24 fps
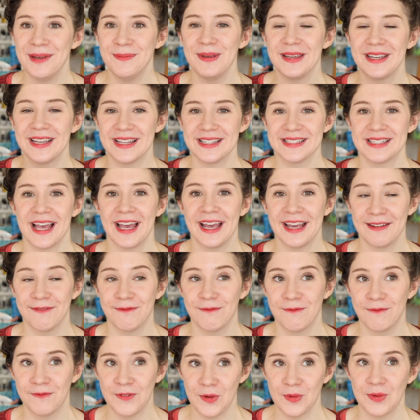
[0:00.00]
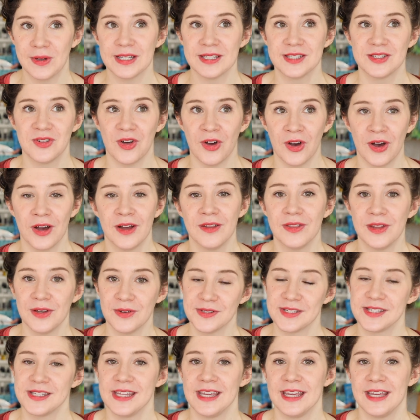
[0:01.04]
because I focused on
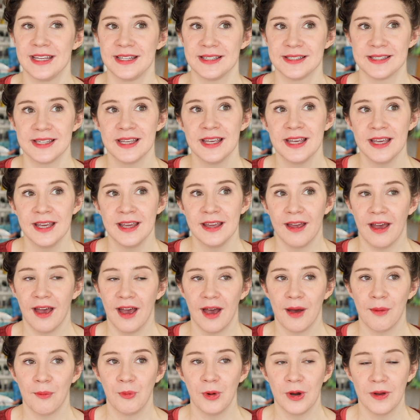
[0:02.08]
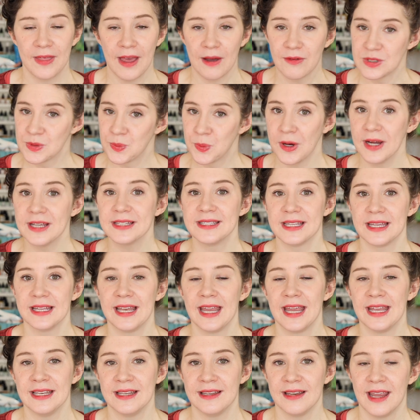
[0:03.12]
those things um, where that was present.
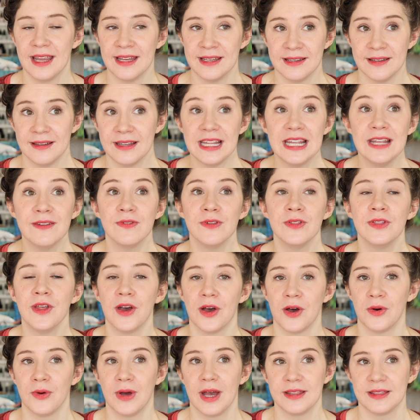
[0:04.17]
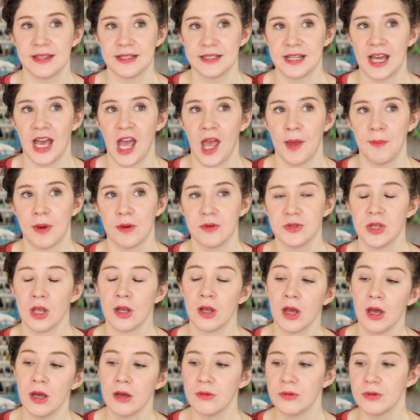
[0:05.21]
And, and even though at the time I was
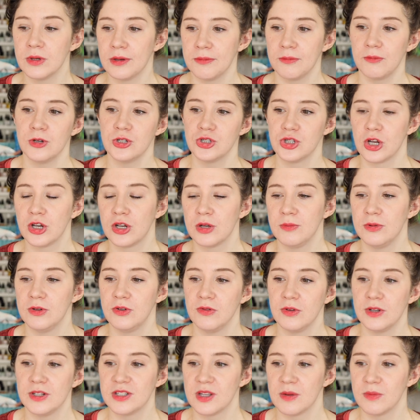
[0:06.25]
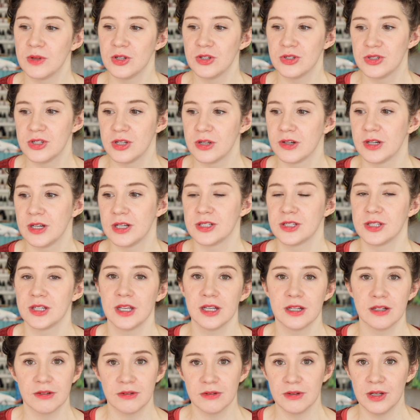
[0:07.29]
like, oh, I wish I could be doing something serious,
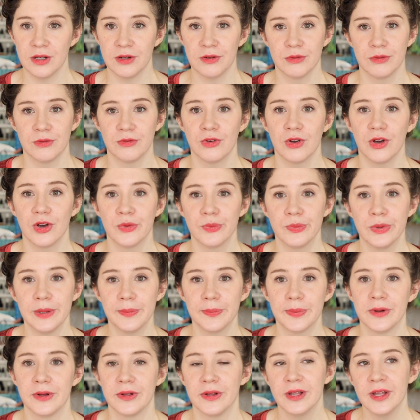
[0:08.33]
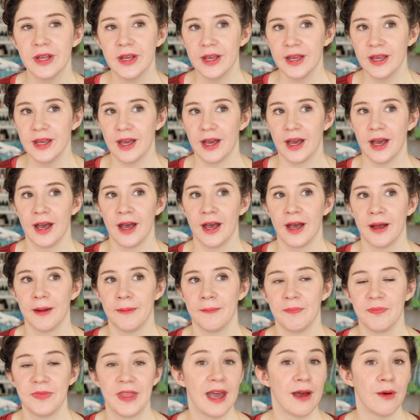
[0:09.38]
like, you know, drawing people,
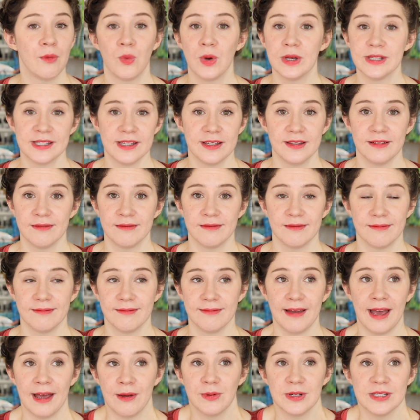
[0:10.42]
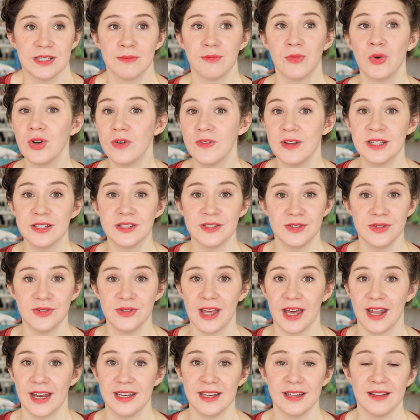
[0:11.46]
um, that wasn't, I wasn't motivated to do
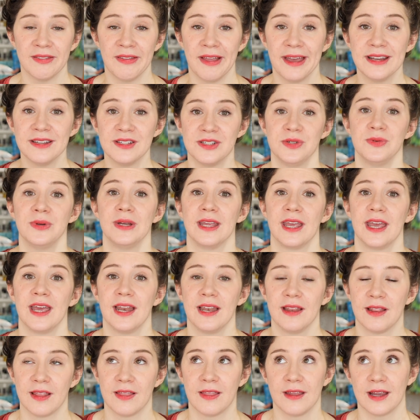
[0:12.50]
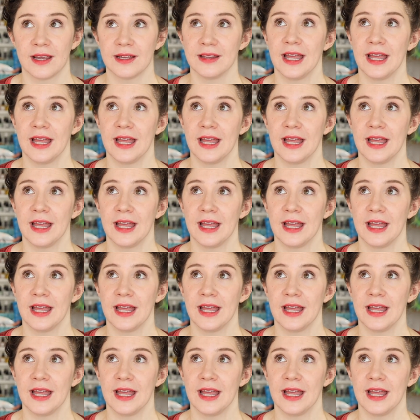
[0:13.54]
that. I didn't like doing it. The thing I